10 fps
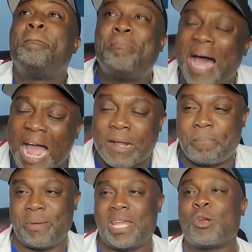back
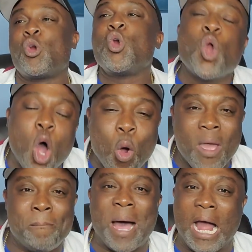pain,
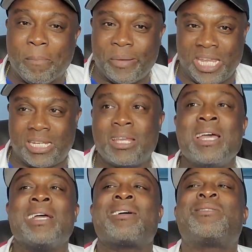lower back pain,
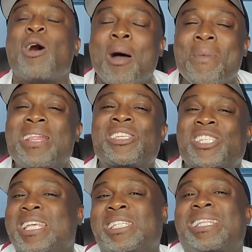common
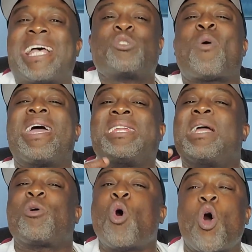sense. That's why they
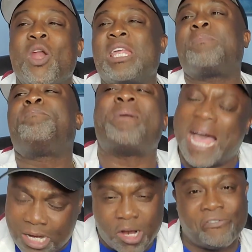call it
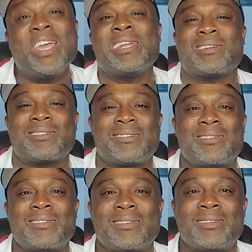Baclofen.
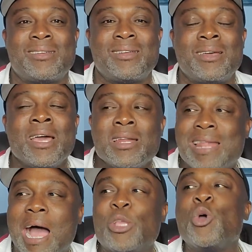
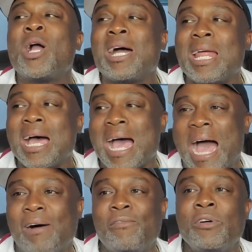Now you're gonna
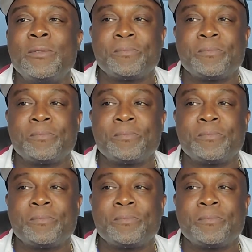have